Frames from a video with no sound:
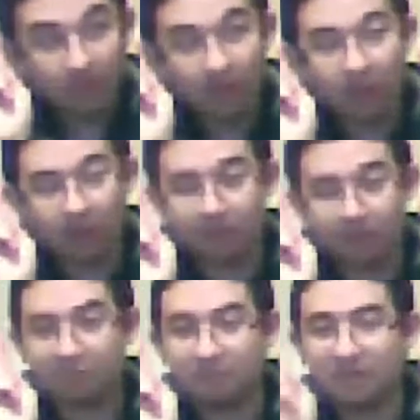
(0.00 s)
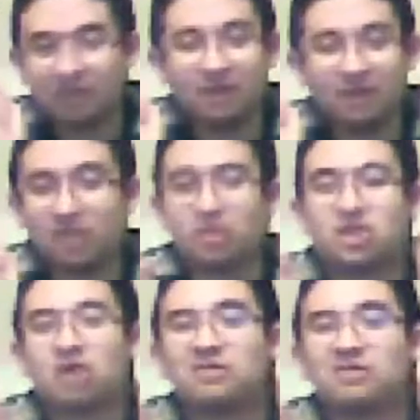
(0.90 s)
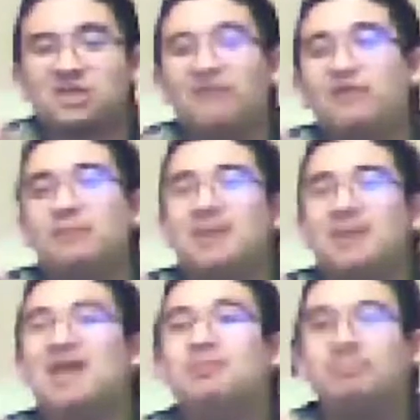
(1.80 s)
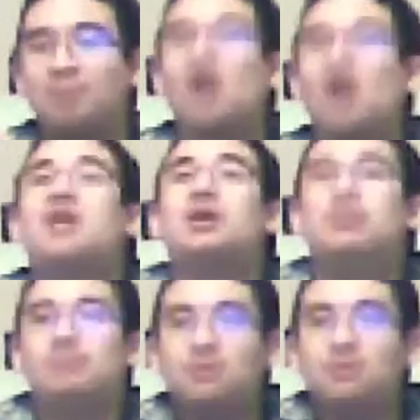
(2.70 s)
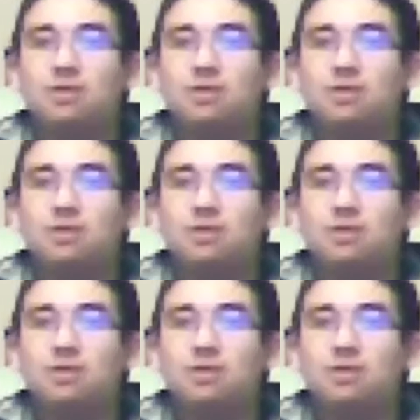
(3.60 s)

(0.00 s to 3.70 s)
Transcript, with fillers: Uh, they're, they're going to show something made by them.